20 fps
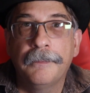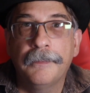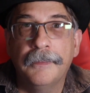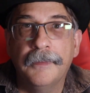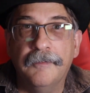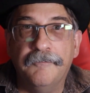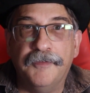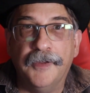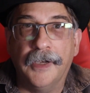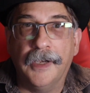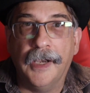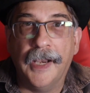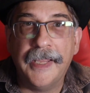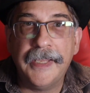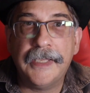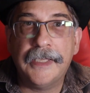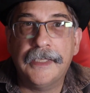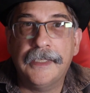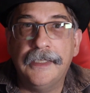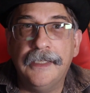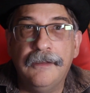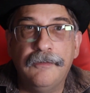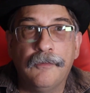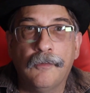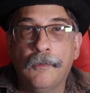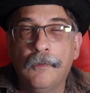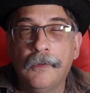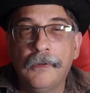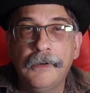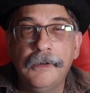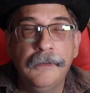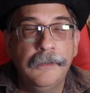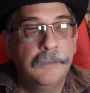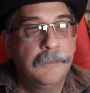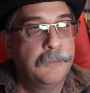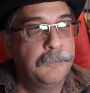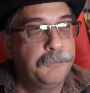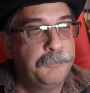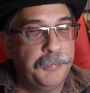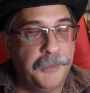If you like either or,
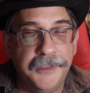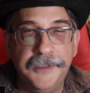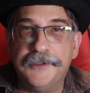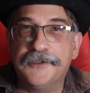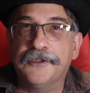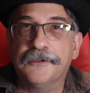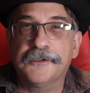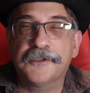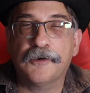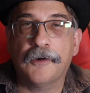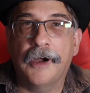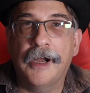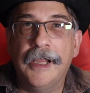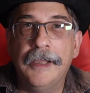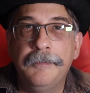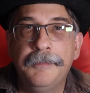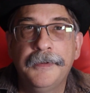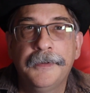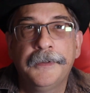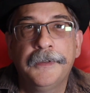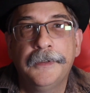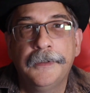please subscribe